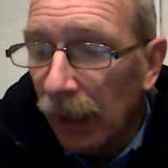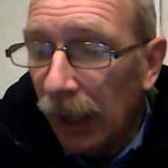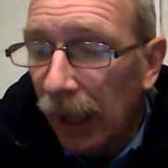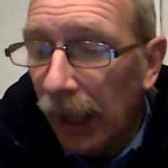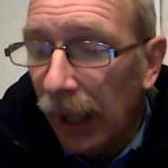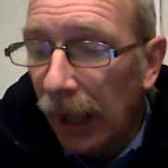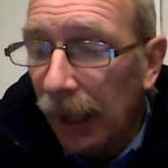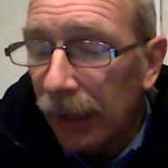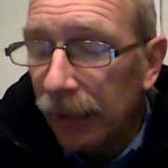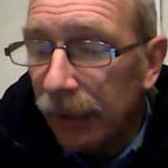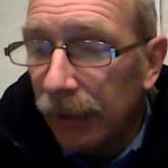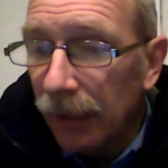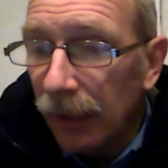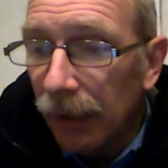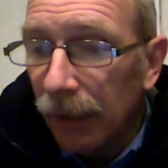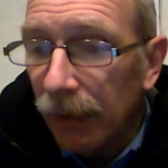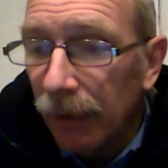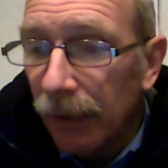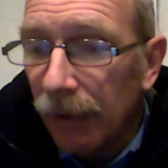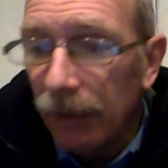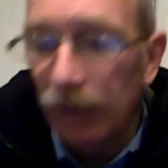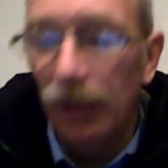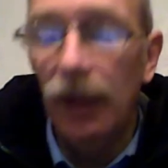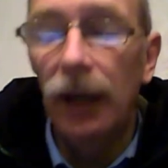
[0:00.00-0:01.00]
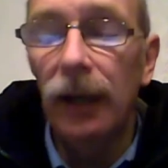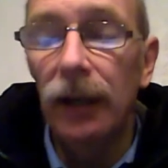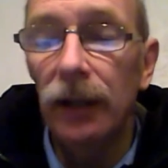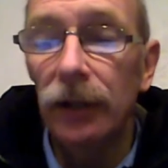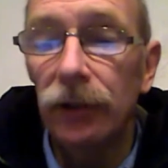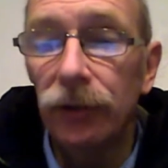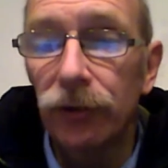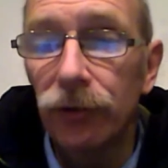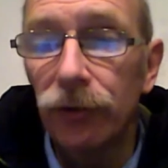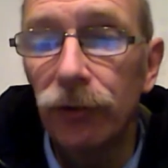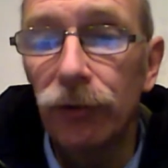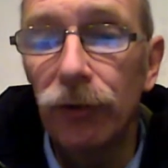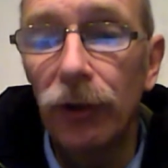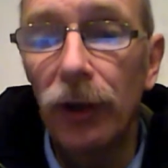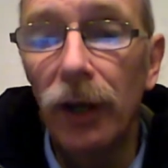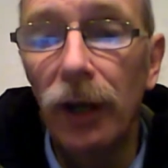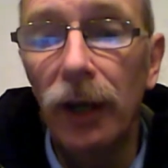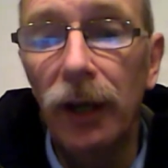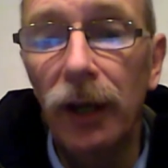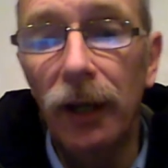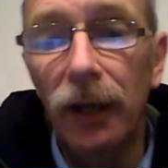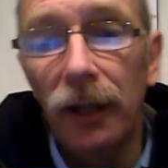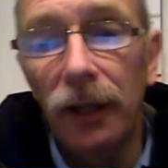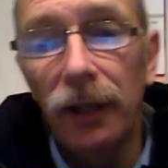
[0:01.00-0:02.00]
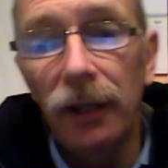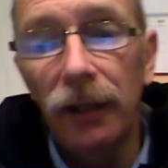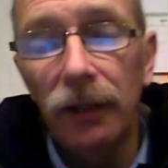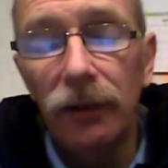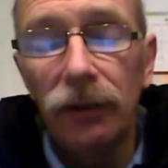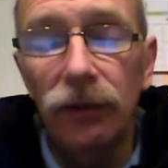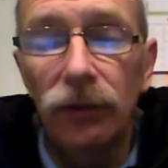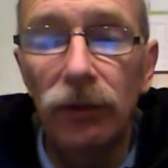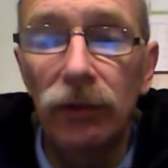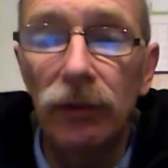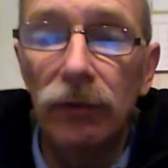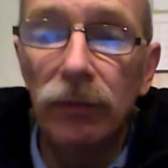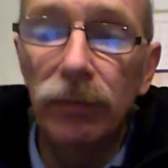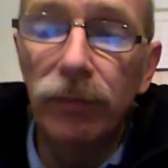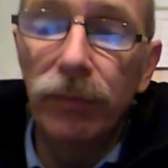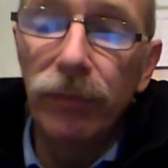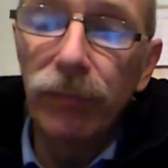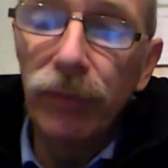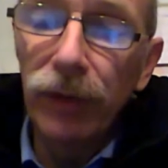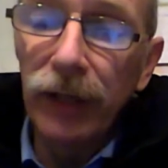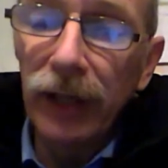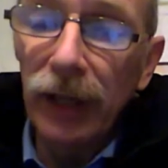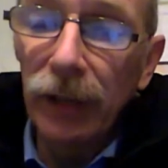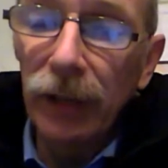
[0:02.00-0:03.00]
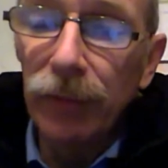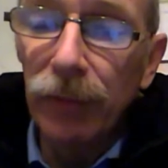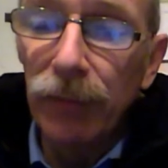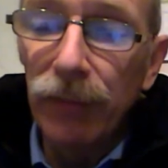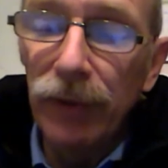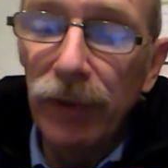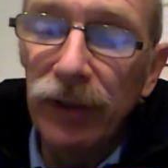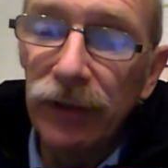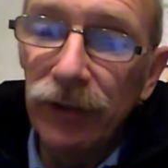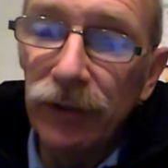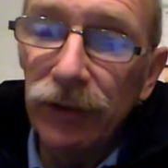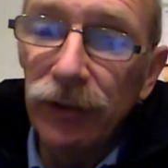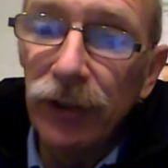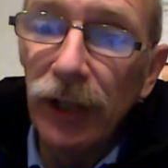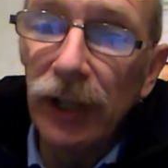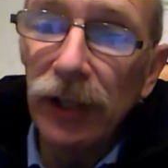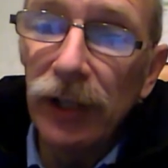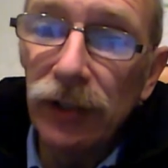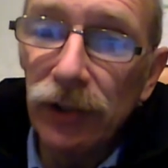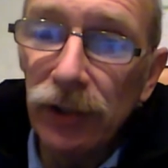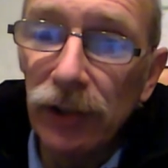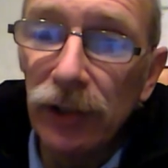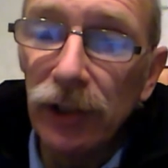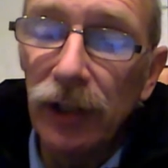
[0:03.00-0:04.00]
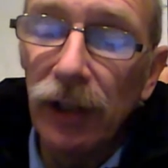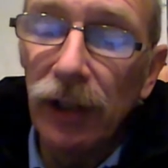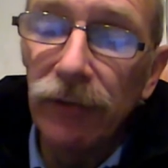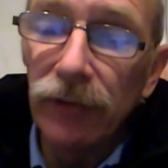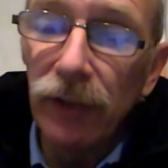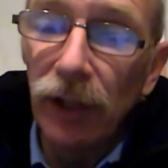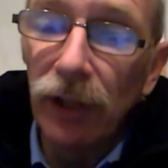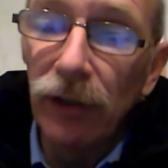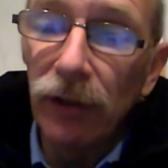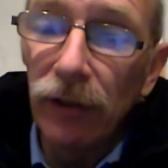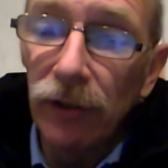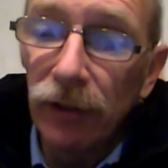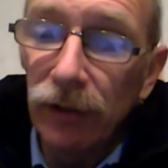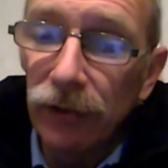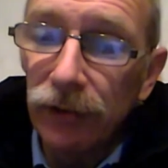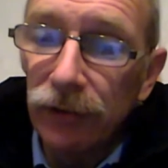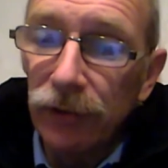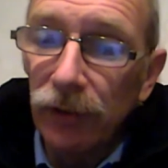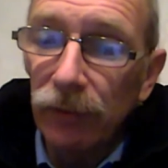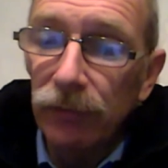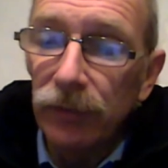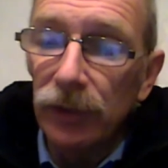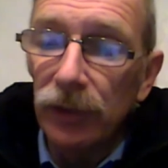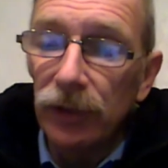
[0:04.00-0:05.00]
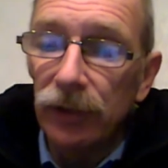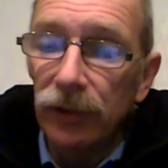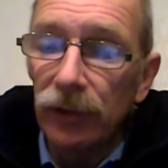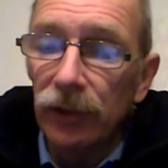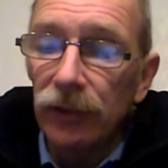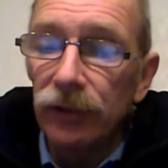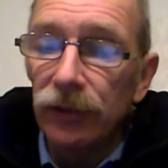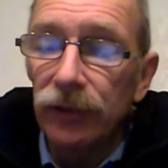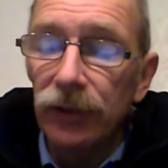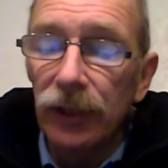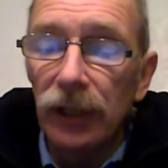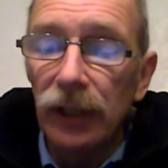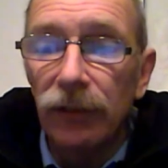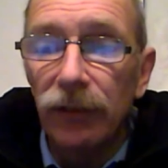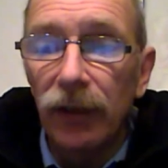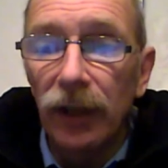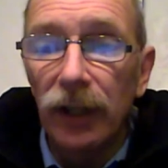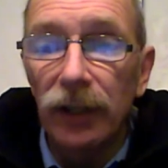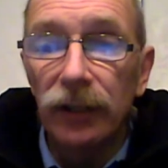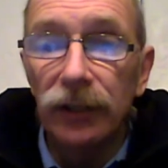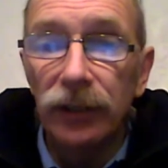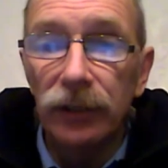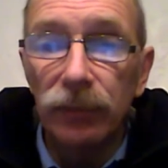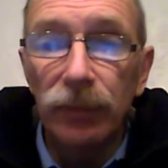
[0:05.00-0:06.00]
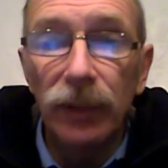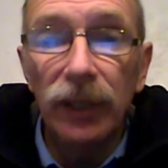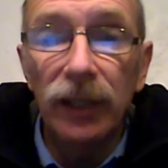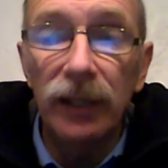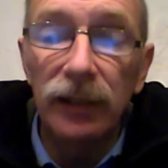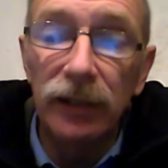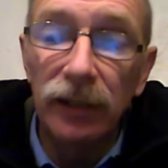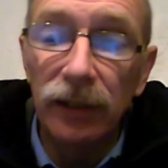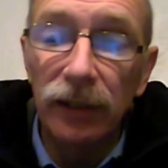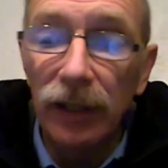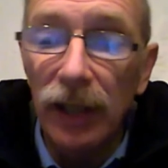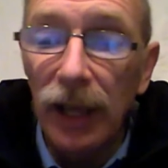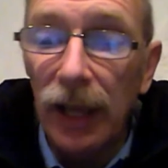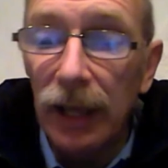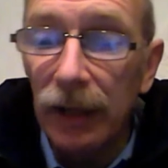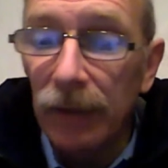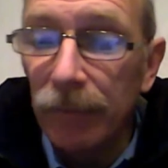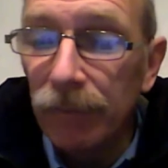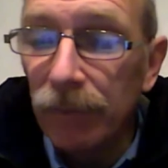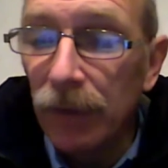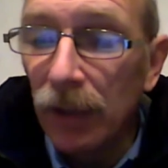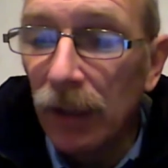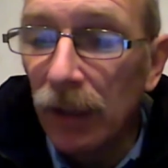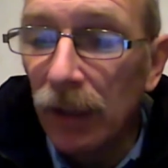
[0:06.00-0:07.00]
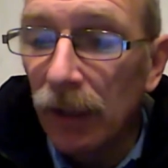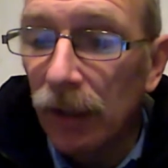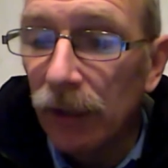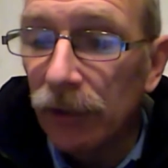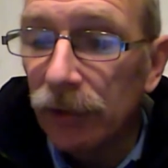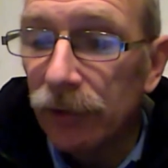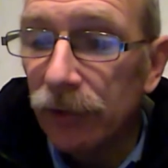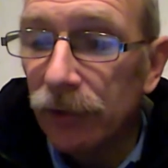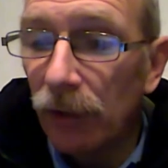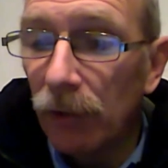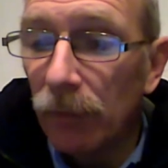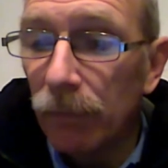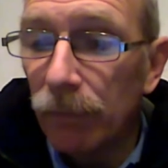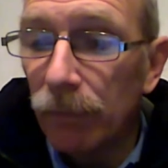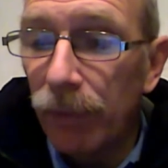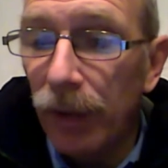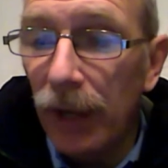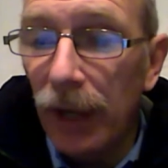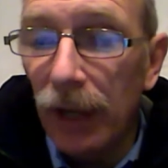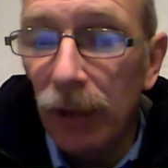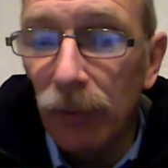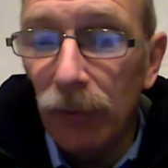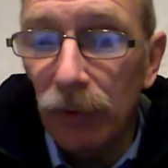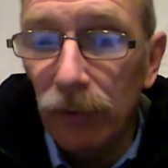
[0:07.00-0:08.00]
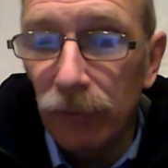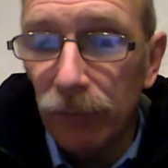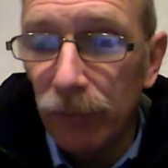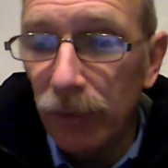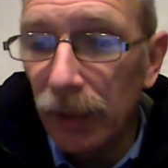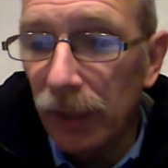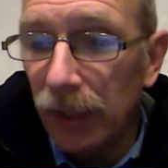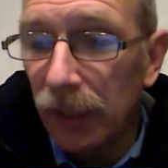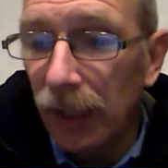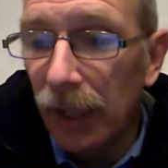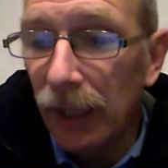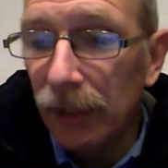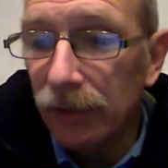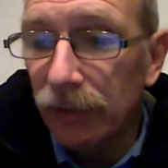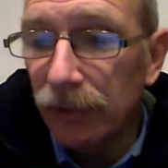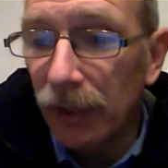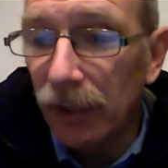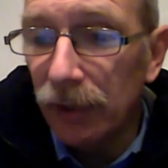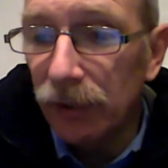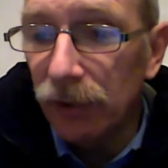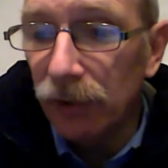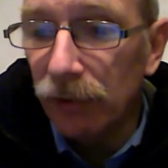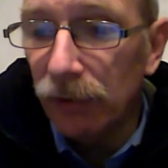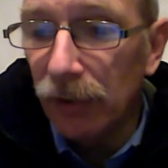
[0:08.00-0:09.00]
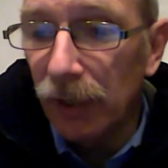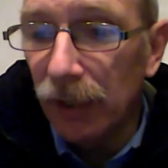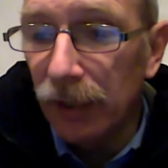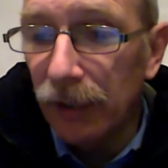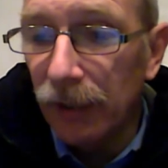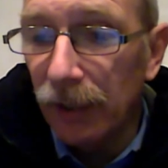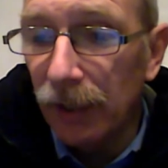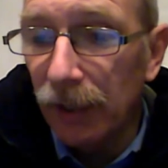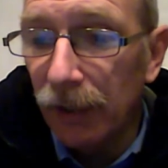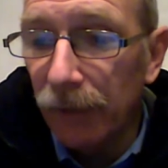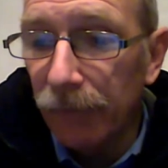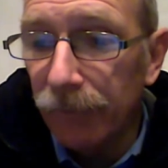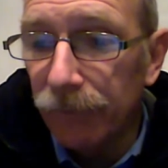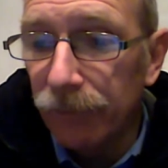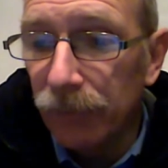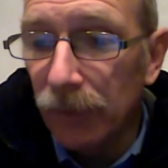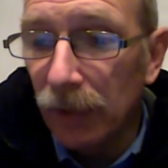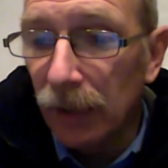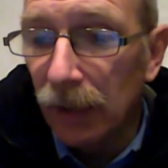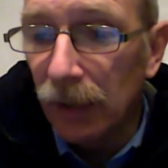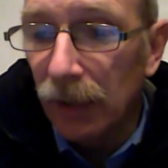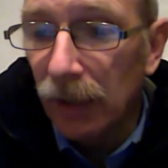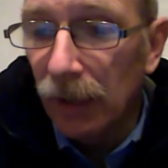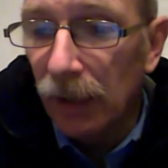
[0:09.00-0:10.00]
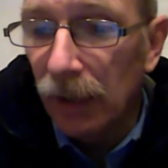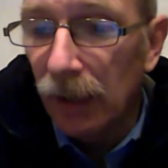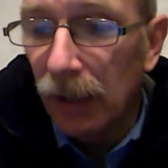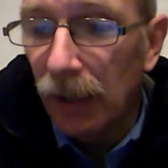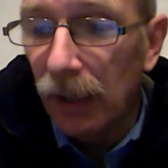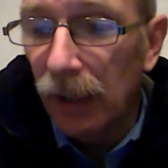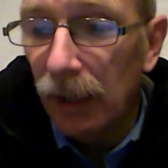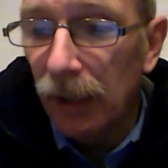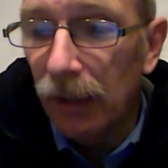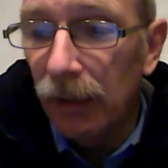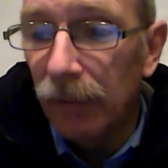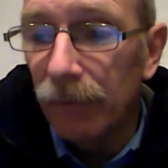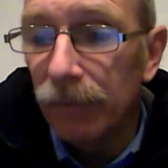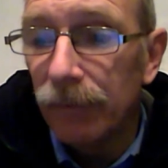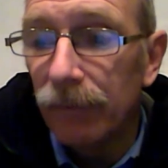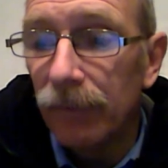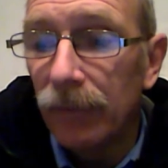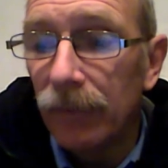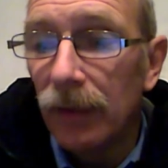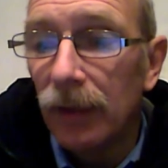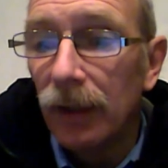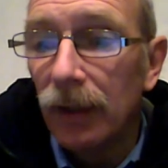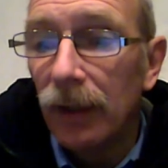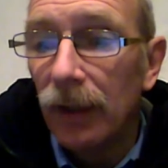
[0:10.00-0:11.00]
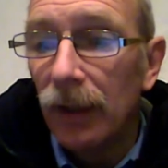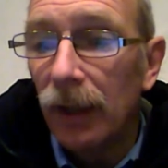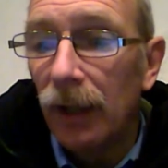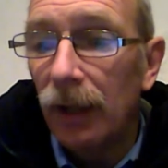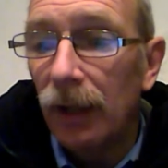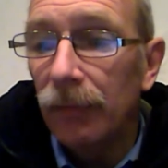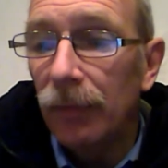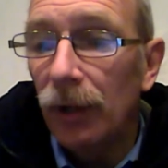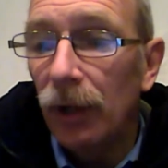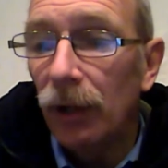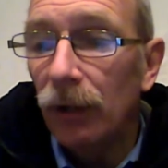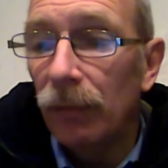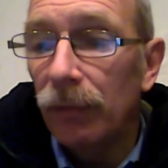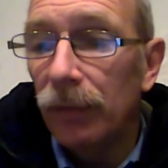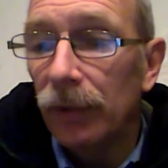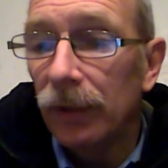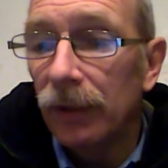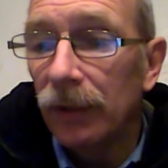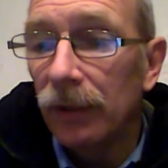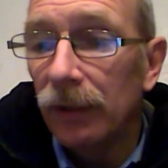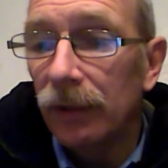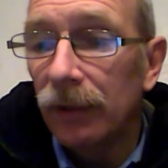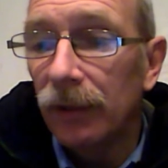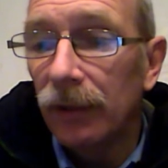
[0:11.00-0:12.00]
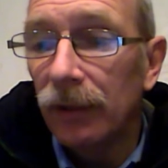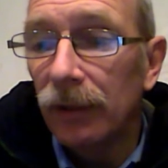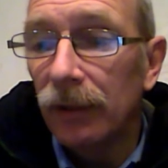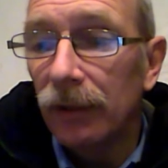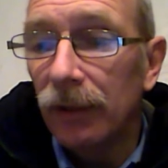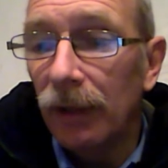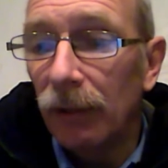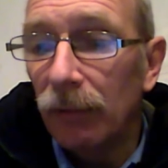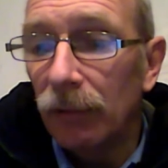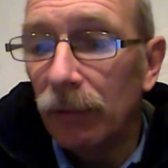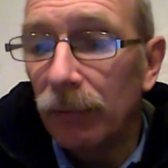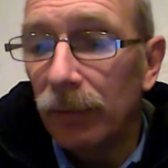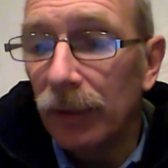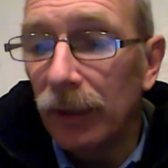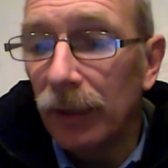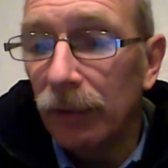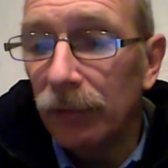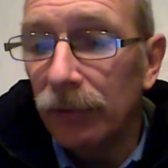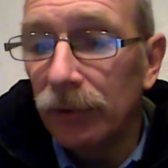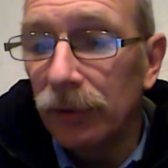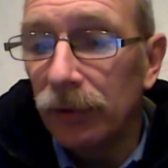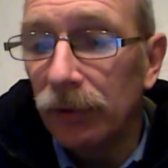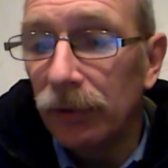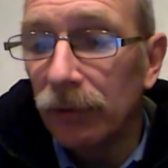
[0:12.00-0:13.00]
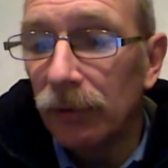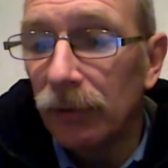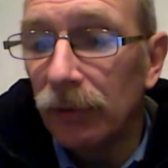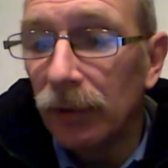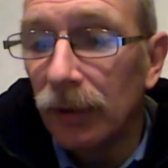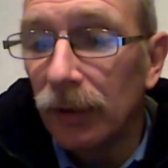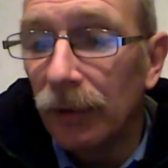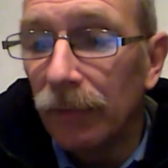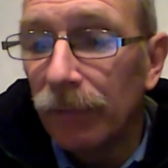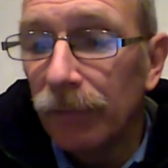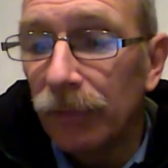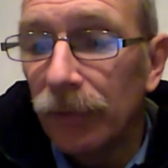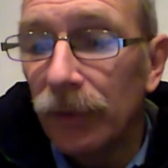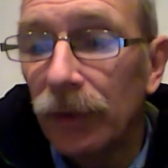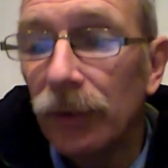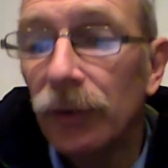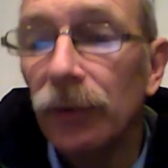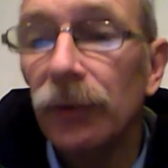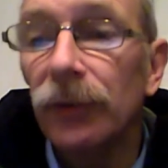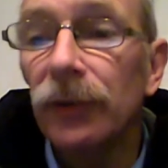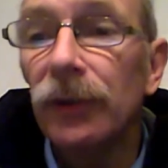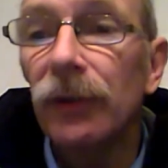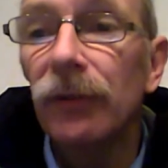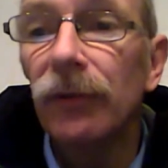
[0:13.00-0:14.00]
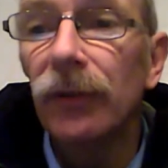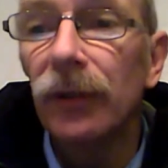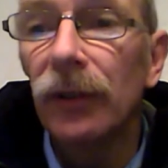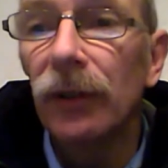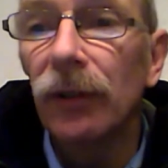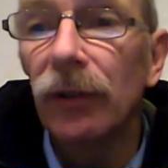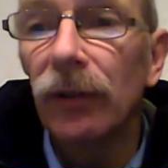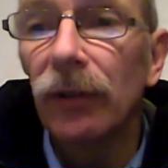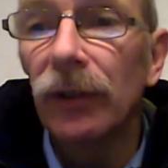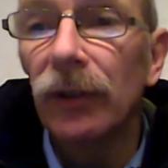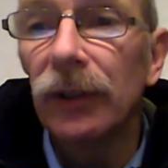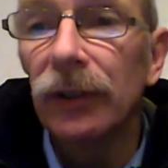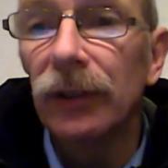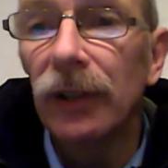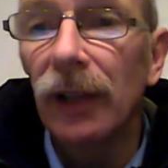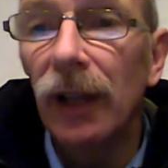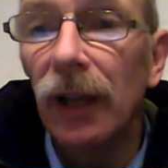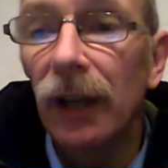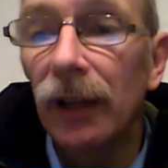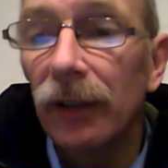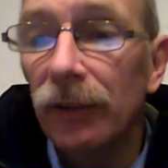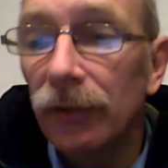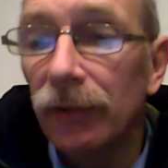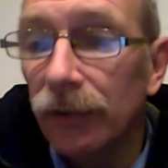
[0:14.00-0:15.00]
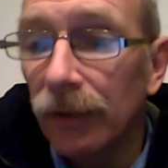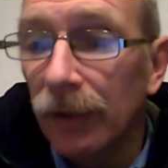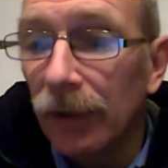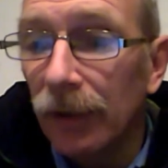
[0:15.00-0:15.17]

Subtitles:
And I'm going to try to bring up a presentation that I've done on this subject and see if I can speak to that. So bear with me as I do that now. I'm hoping that that will be able to do something along these lines.